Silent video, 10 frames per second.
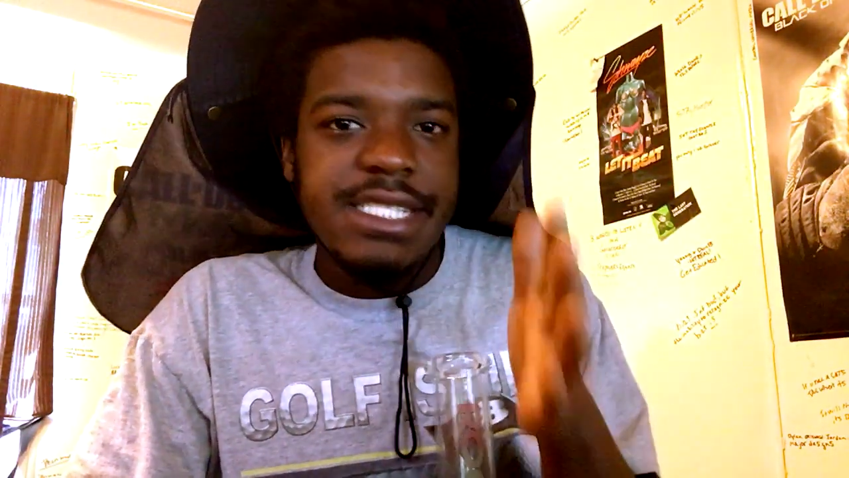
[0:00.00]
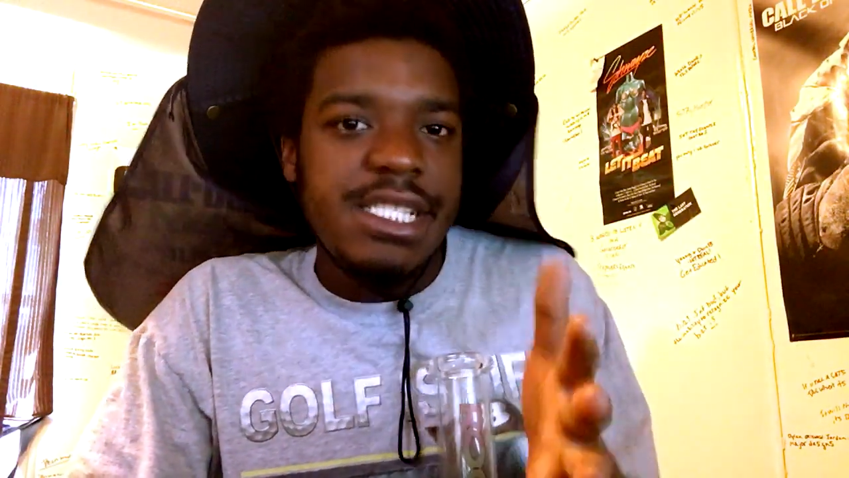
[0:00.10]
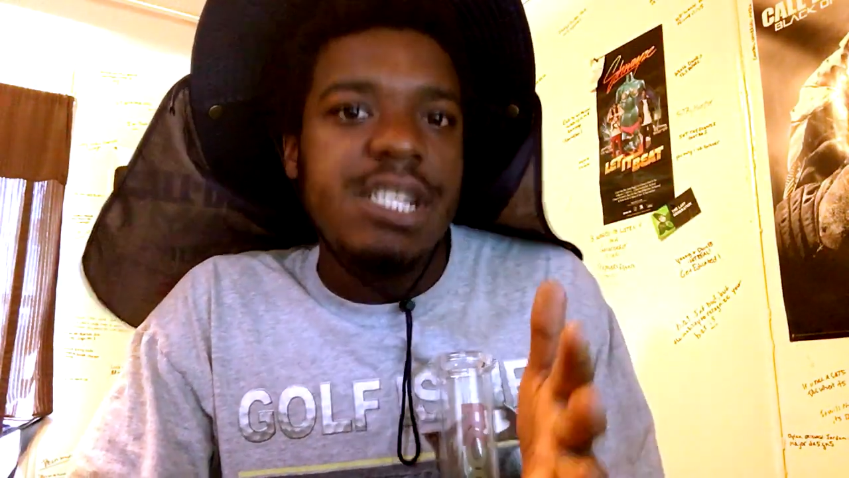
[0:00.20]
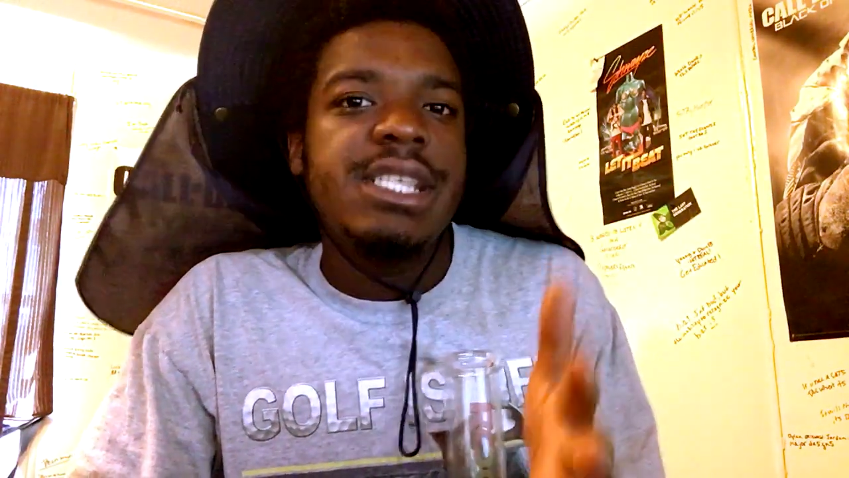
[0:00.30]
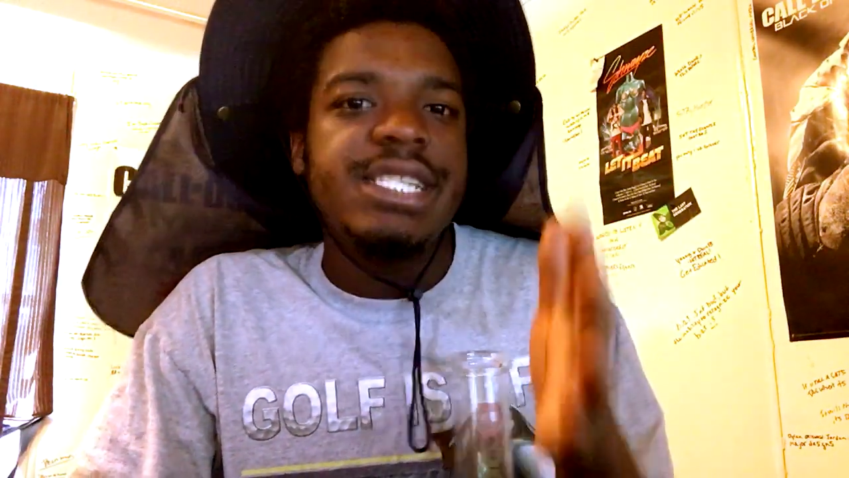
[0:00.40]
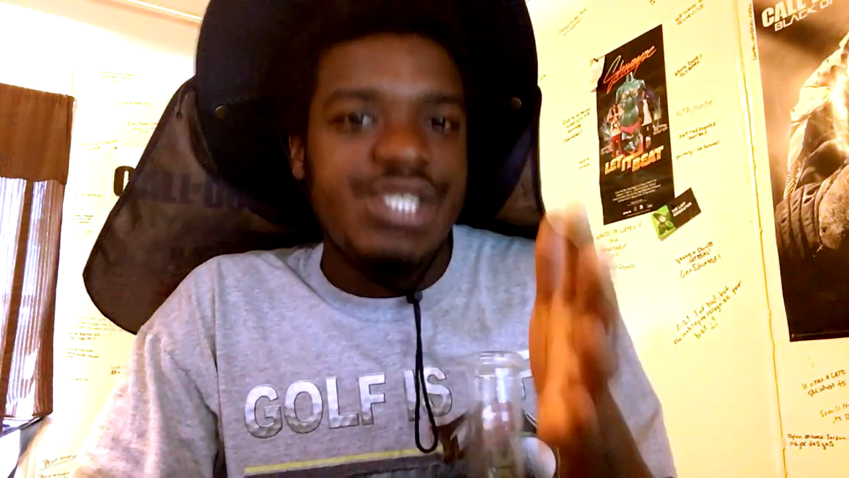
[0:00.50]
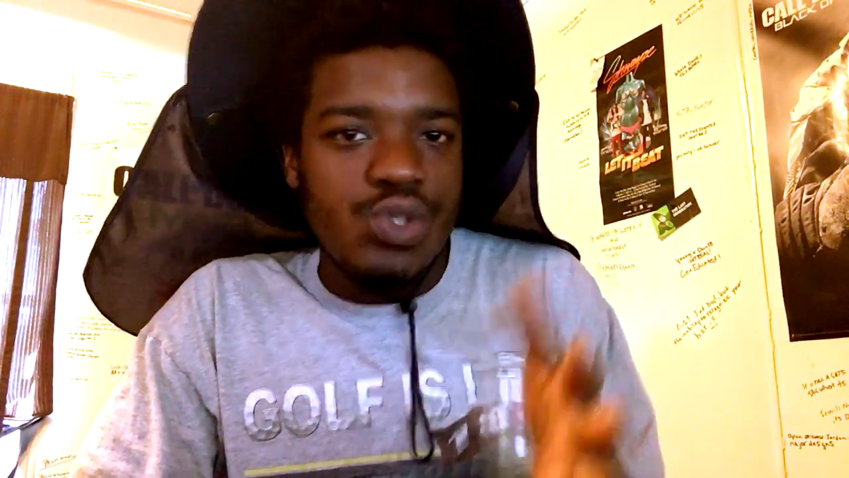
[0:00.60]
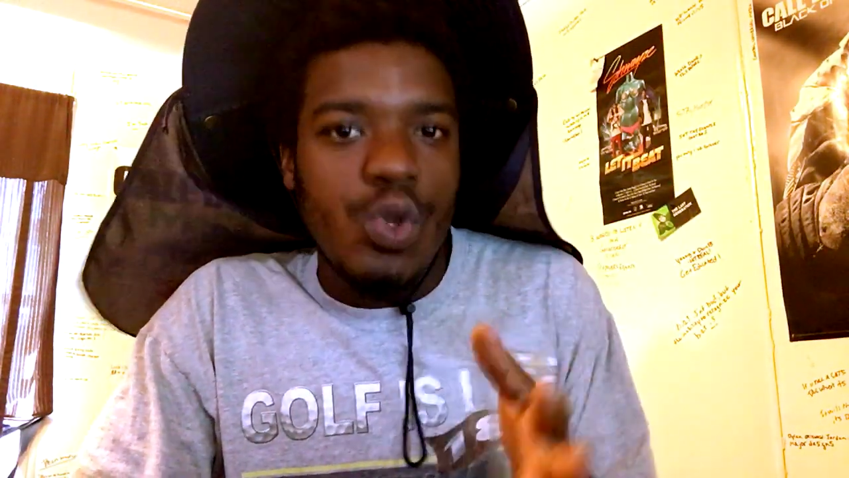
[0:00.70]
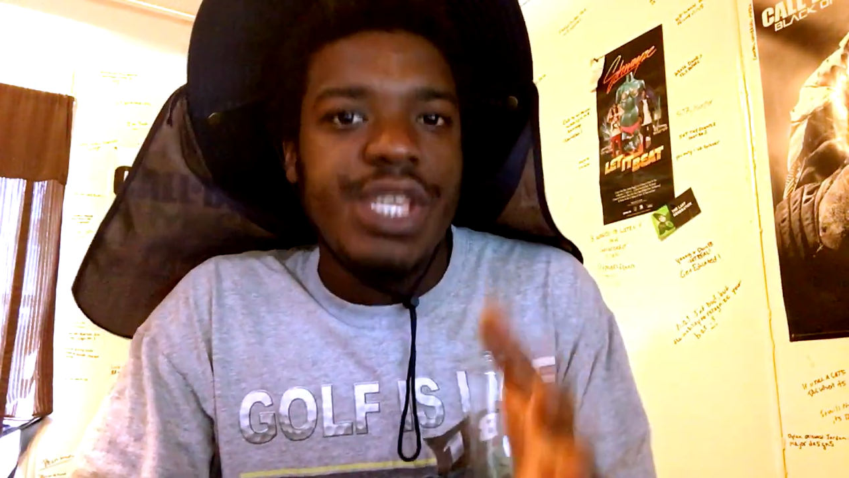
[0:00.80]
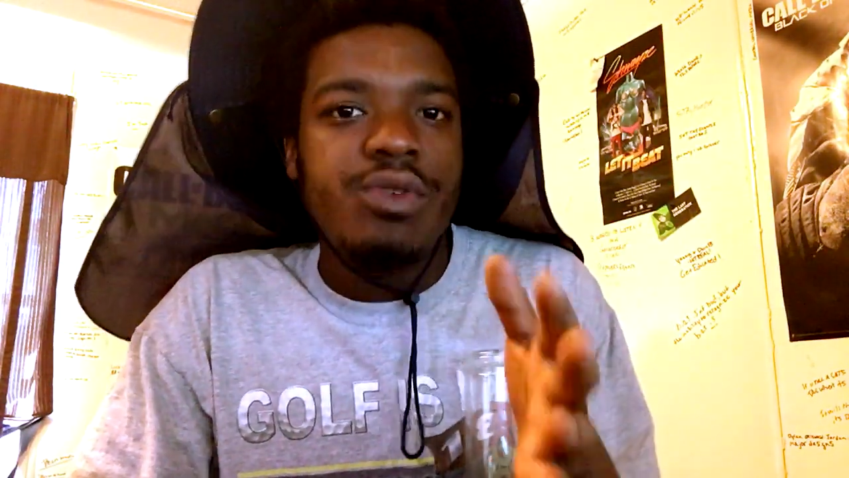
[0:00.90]
still
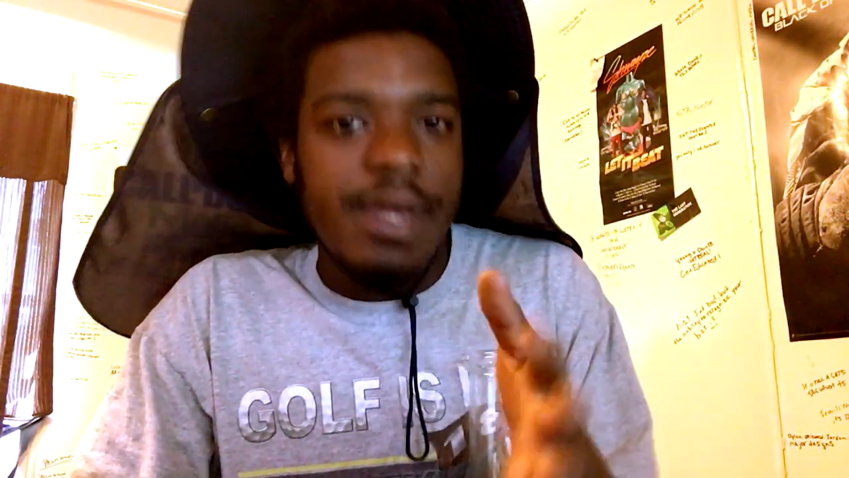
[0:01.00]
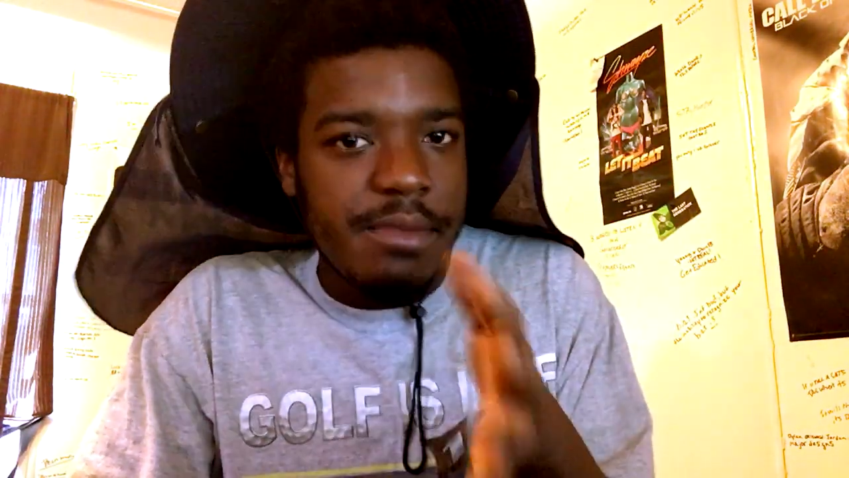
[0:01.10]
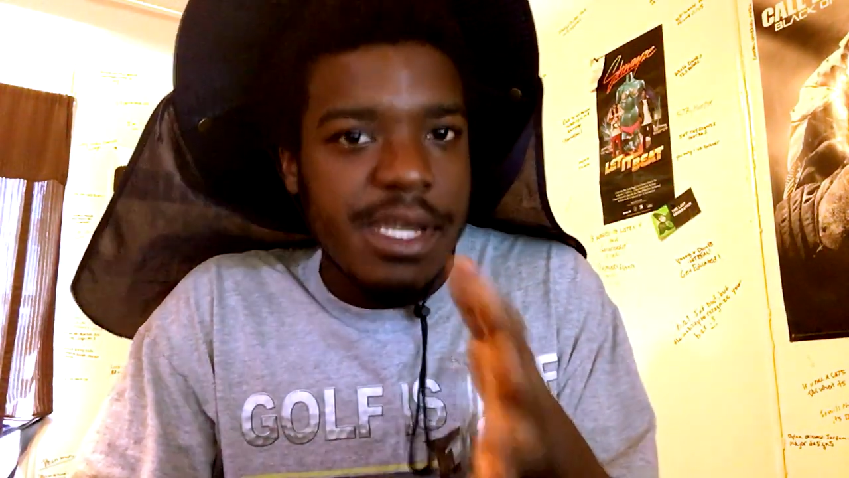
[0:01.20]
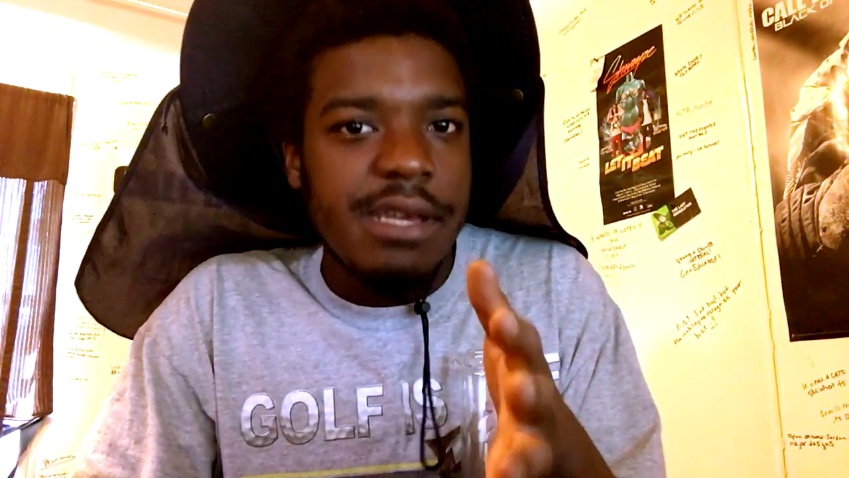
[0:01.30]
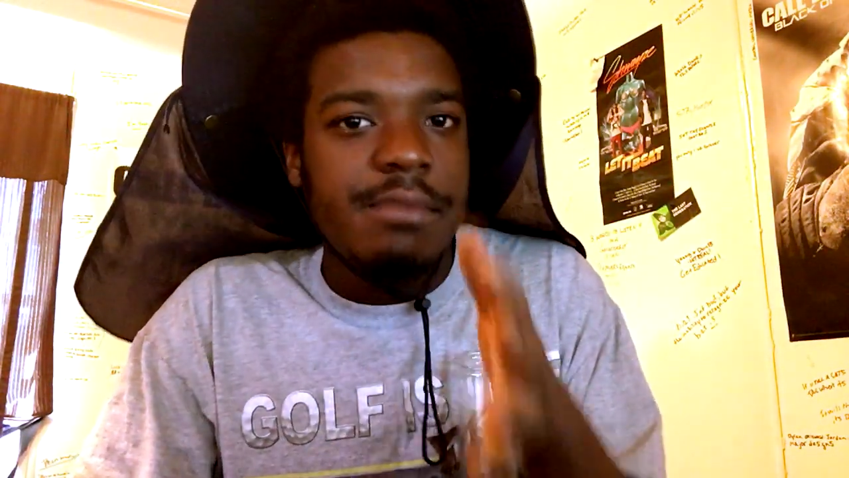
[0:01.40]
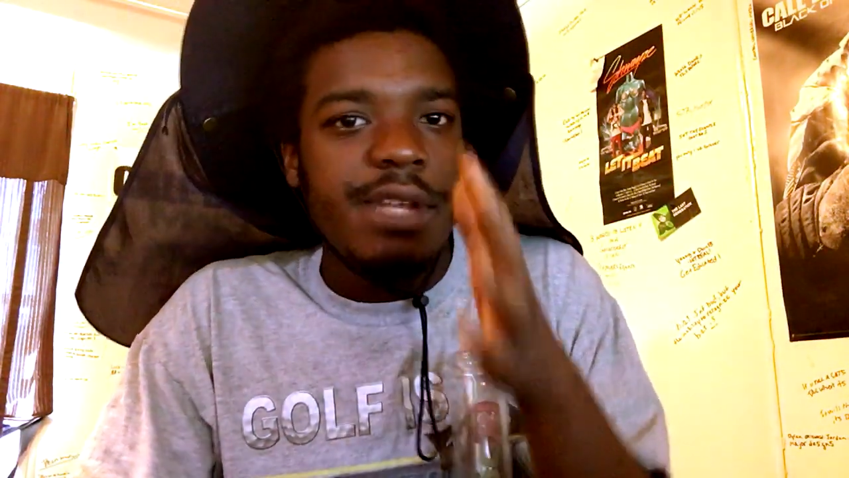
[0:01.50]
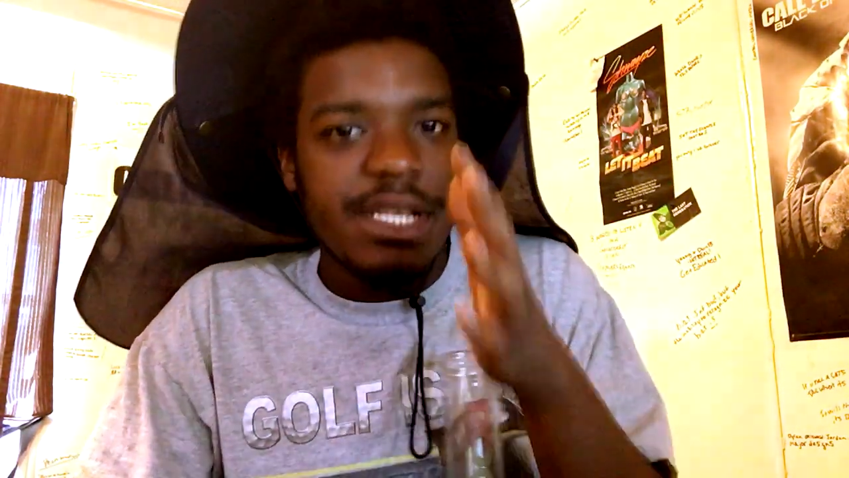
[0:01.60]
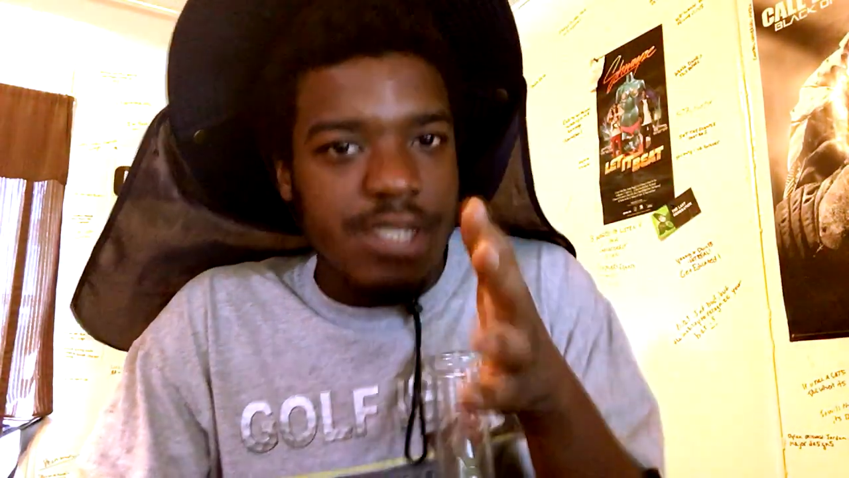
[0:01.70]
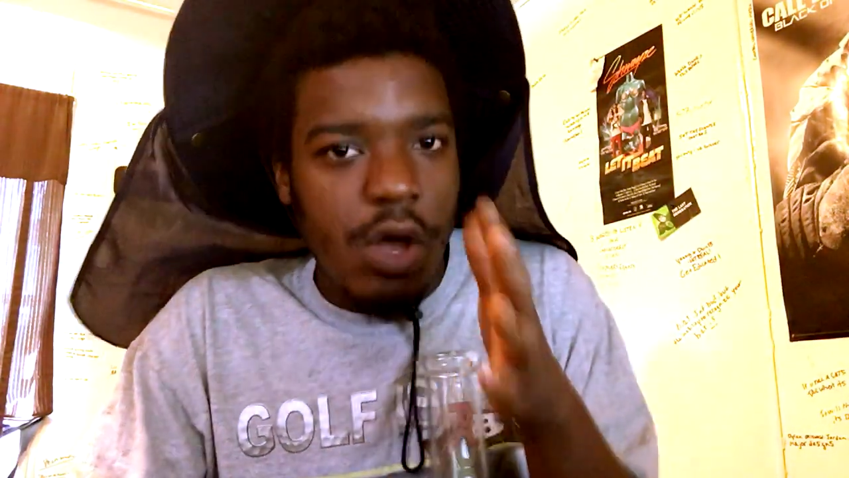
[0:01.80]
enjoy you, Eminem, but it's